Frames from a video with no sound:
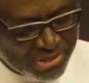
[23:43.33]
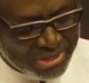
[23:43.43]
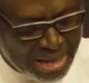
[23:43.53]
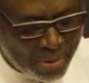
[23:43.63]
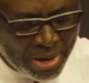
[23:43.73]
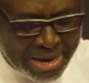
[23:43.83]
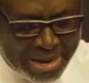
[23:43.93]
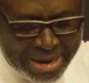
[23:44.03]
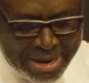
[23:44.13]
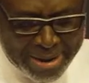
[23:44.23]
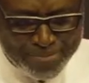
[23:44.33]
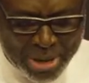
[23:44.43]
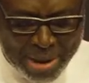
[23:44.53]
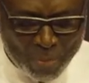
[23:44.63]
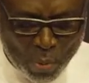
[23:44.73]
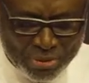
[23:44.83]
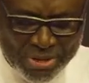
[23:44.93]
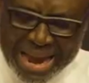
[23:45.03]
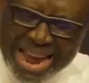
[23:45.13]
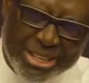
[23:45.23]
says, Now, Abram
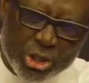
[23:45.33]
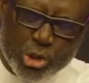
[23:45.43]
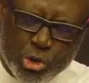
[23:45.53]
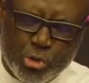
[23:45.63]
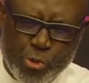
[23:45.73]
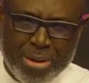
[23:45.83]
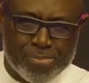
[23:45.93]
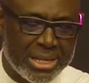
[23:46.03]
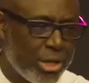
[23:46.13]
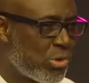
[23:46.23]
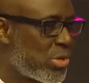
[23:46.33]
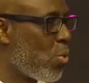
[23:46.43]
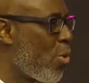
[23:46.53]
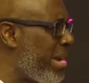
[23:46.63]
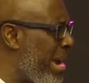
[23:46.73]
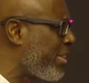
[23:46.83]
was extremely, use the word